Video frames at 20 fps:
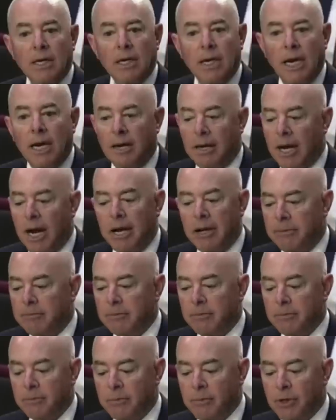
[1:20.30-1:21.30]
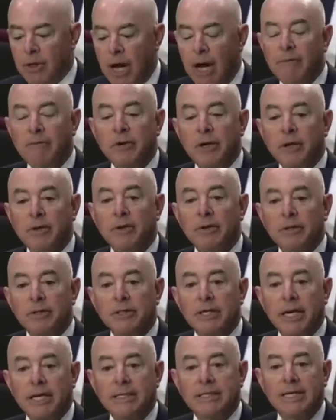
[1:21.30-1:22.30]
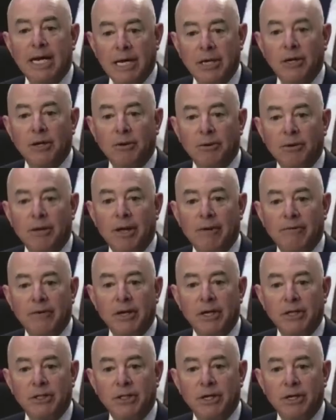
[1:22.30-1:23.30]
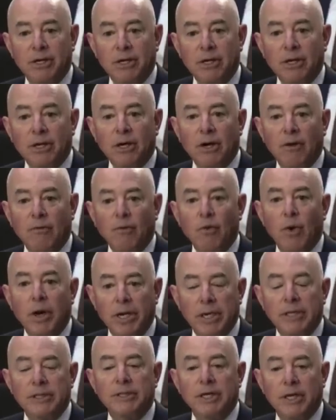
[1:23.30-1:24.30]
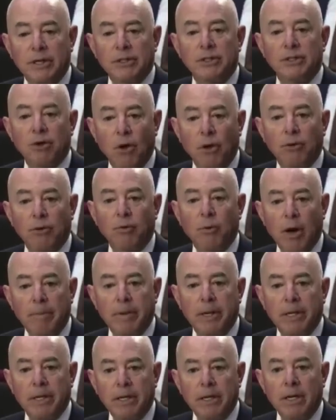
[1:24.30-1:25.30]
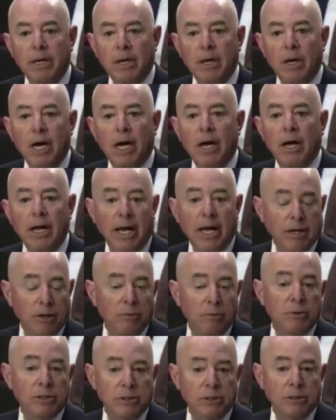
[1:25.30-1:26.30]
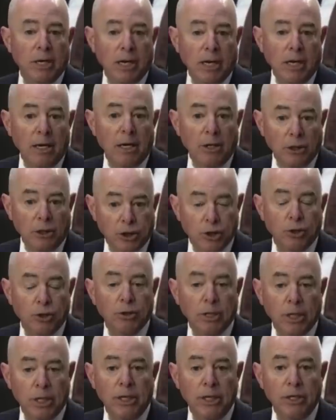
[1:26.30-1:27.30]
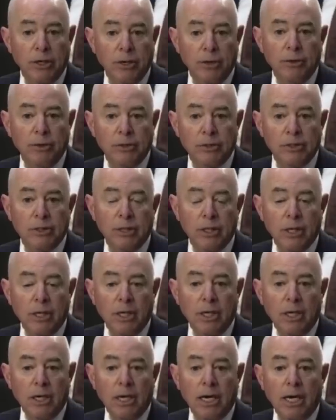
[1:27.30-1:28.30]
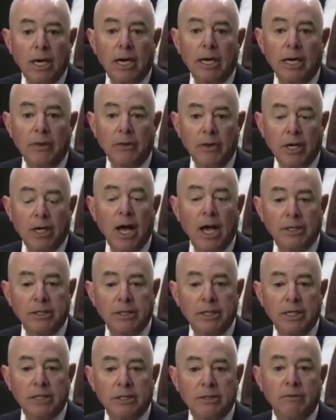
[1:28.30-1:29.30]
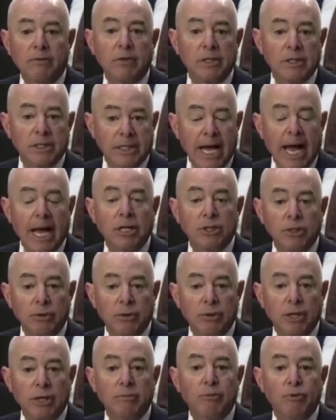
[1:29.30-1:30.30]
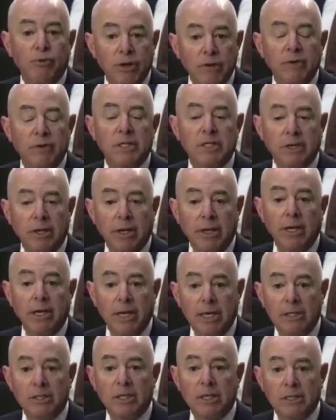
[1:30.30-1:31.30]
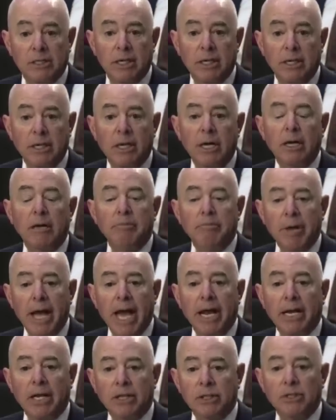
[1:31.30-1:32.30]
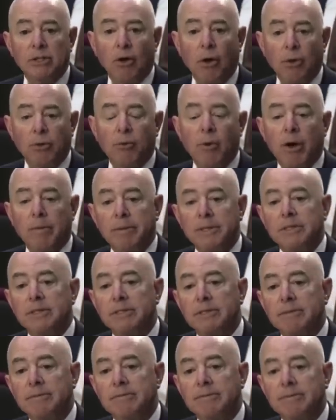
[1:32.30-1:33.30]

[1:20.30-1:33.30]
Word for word: Uh, I am confident there is a technical definition of what is an assault weapon, uh, and it was uh, assuredly used uh, in the context of the statute that previously existed banning assault weapons.